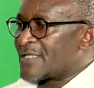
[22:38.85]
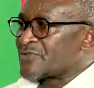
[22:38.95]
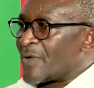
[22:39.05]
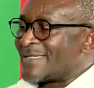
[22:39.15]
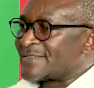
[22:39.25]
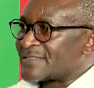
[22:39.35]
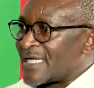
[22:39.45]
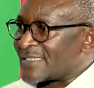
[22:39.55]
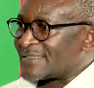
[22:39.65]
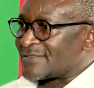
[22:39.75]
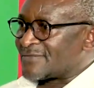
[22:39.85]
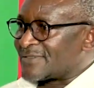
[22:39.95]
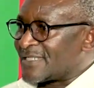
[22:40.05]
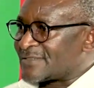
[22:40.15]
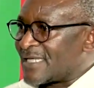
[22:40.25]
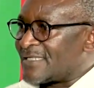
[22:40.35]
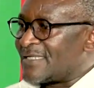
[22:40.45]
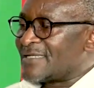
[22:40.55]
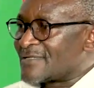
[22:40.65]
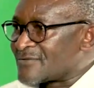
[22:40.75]
So a strike does not
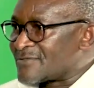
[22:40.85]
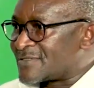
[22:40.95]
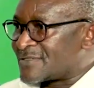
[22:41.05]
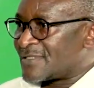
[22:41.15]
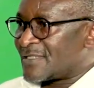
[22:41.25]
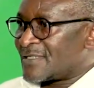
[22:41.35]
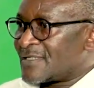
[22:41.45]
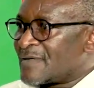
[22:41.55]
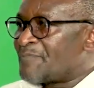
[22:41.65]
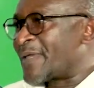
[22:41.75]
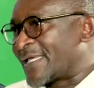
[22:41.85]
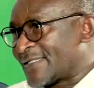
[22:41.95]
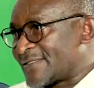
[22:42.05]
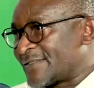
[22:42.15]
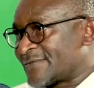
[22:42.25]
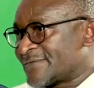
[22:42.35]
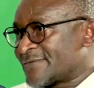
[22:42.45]
necessarily include picketing,